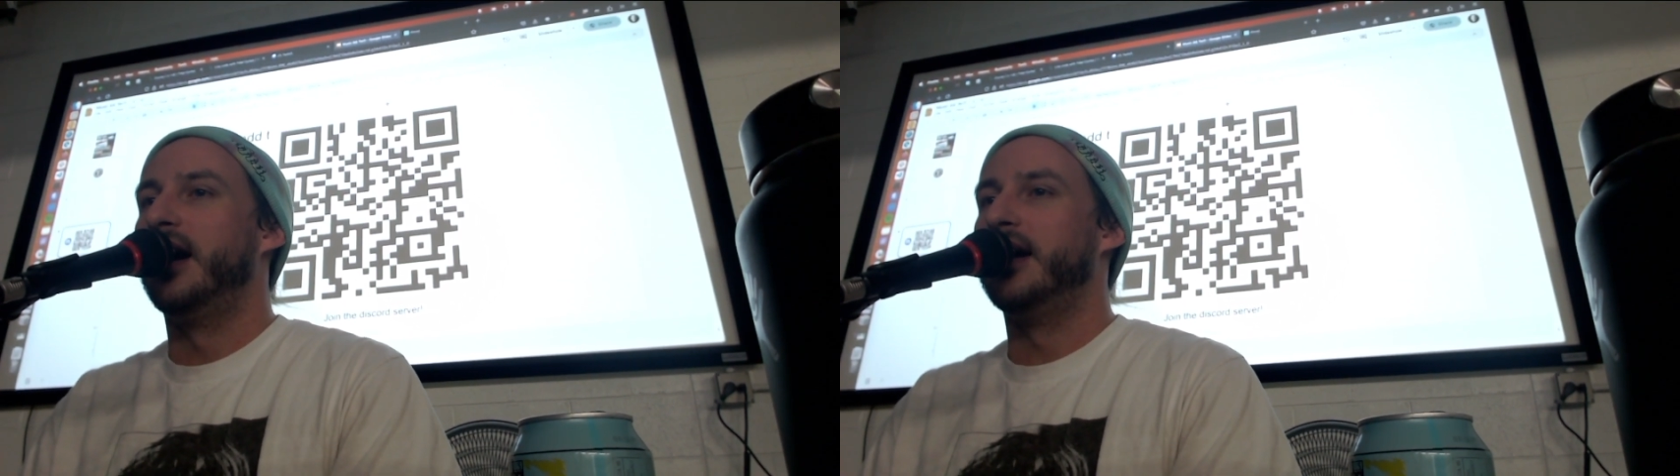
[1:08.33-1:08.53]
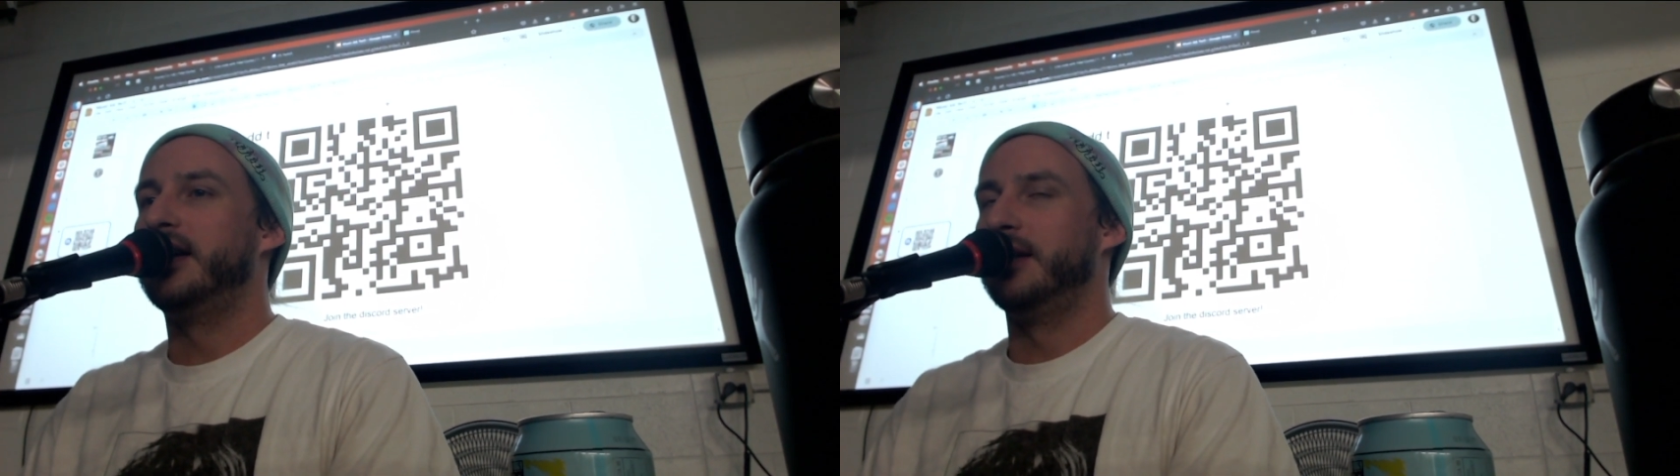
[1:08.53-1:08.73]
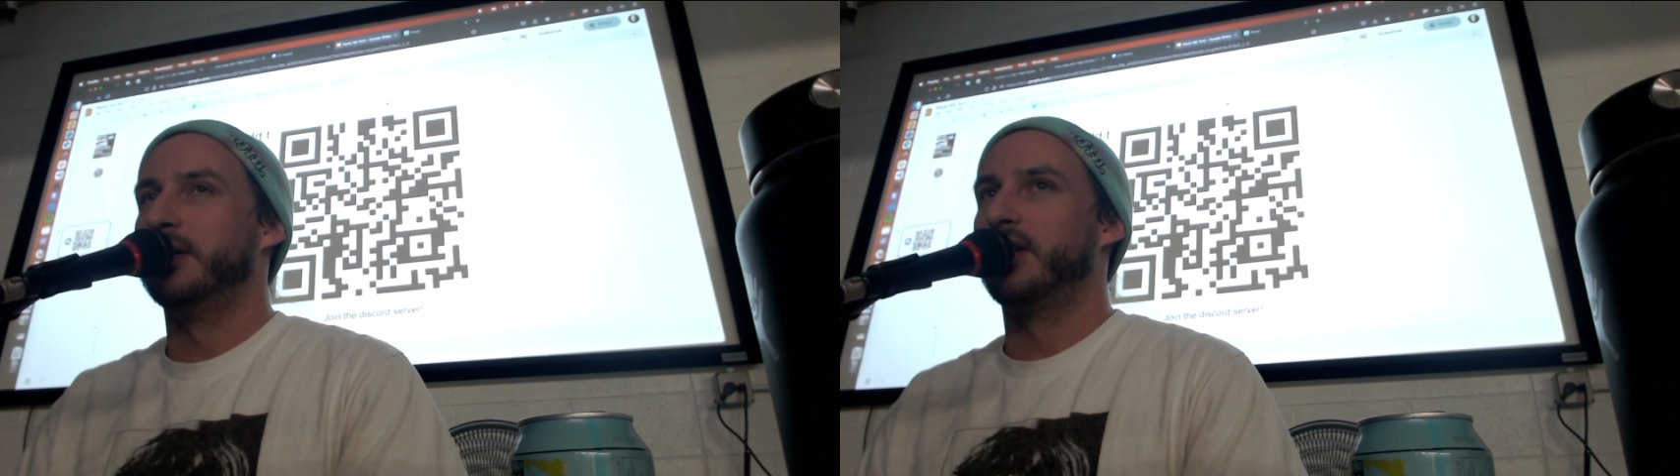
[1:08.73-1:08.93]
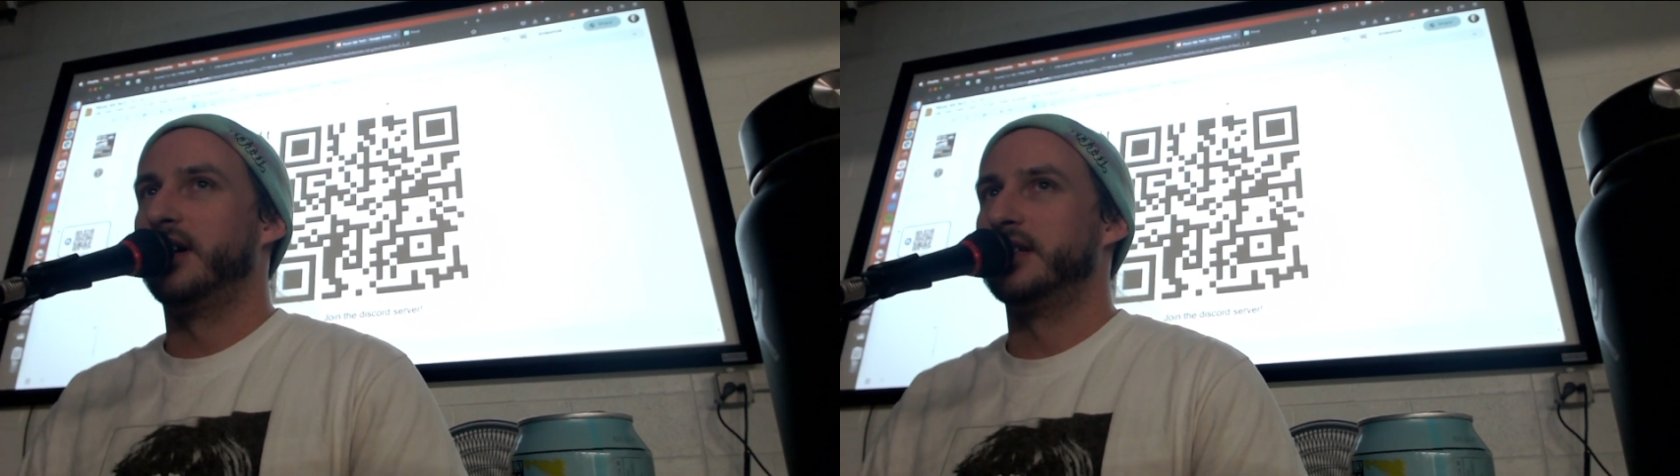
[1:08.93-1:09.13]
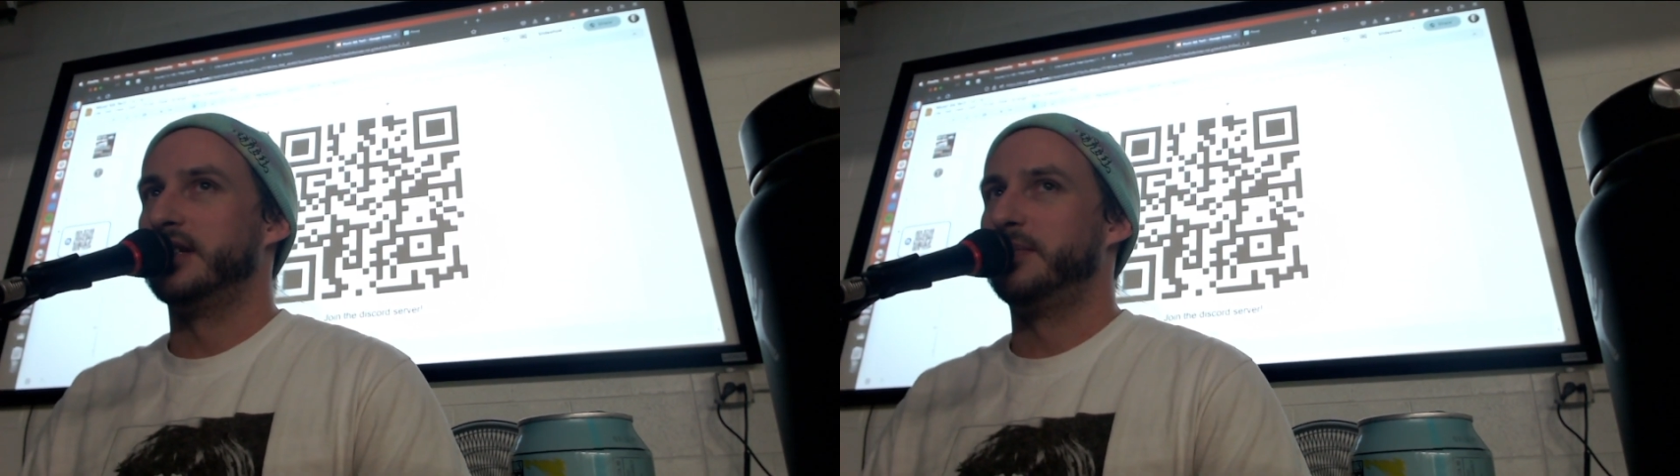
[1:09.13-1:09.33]
I came
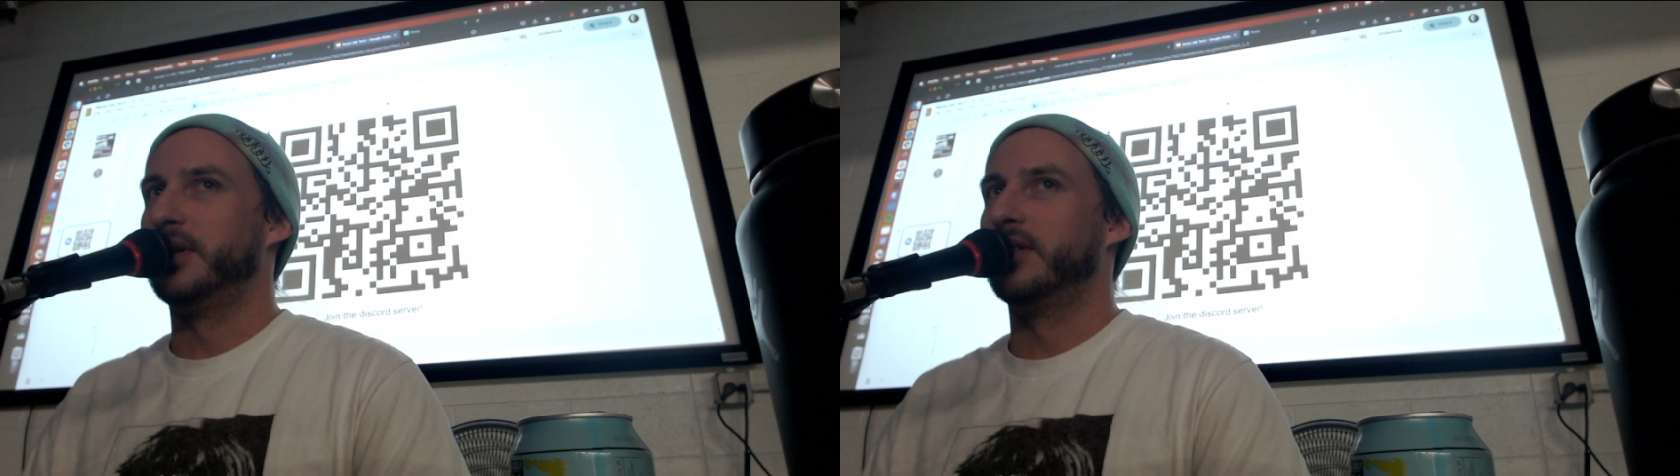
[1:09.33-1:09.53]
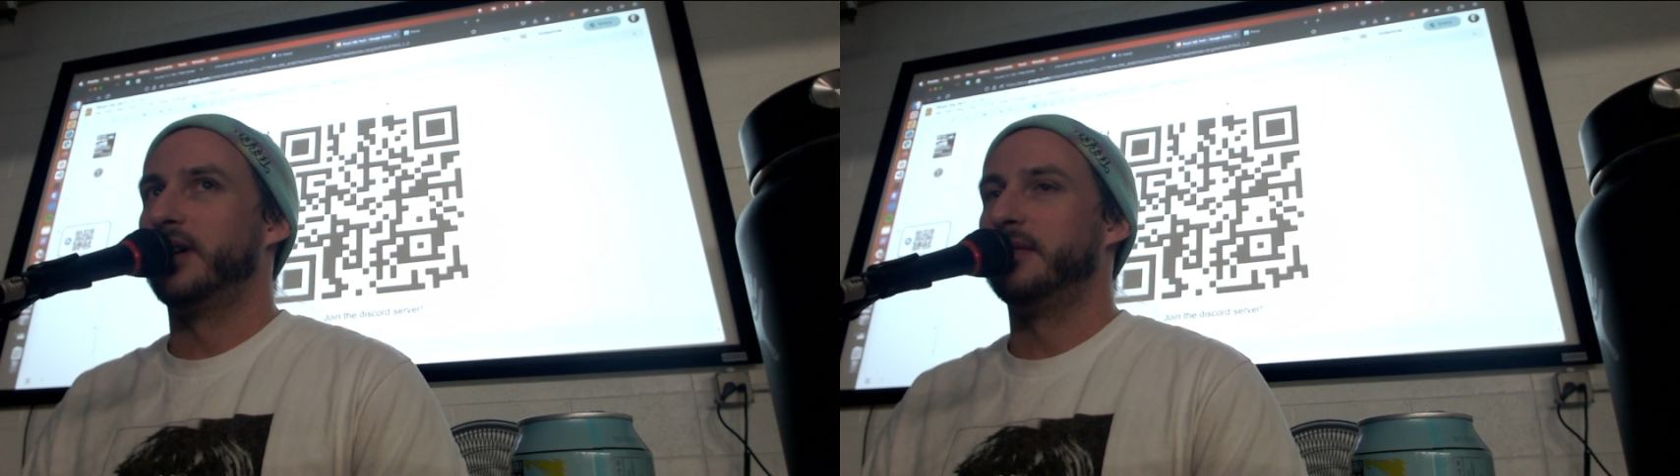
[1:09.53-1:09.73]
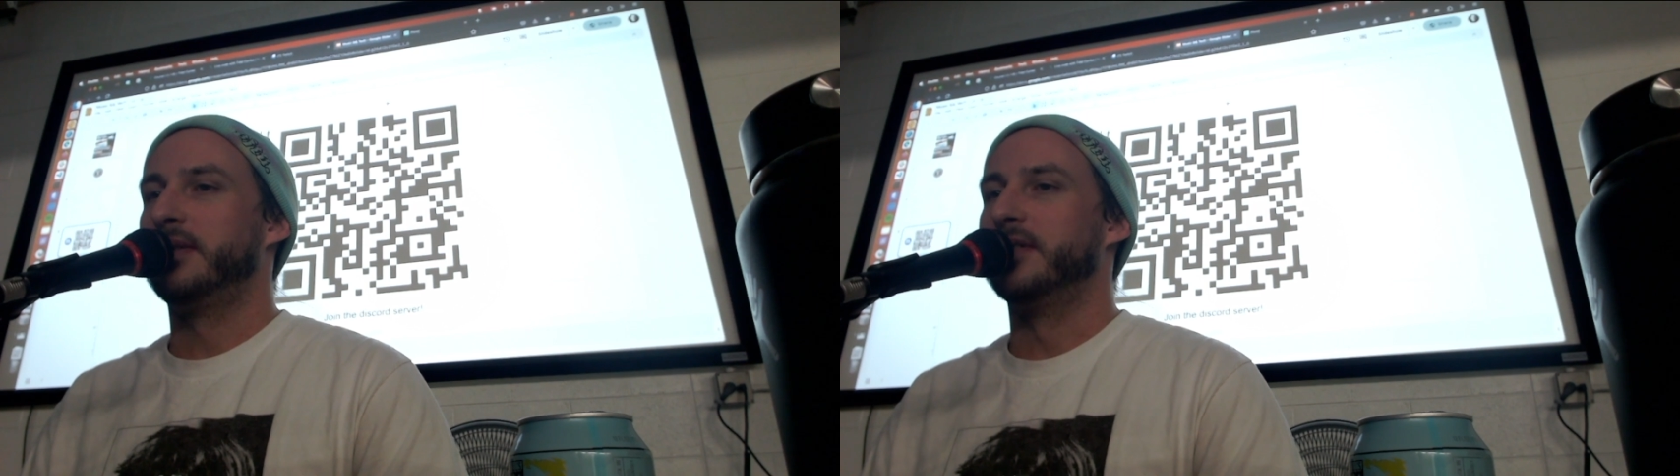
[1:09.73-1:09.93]
across this program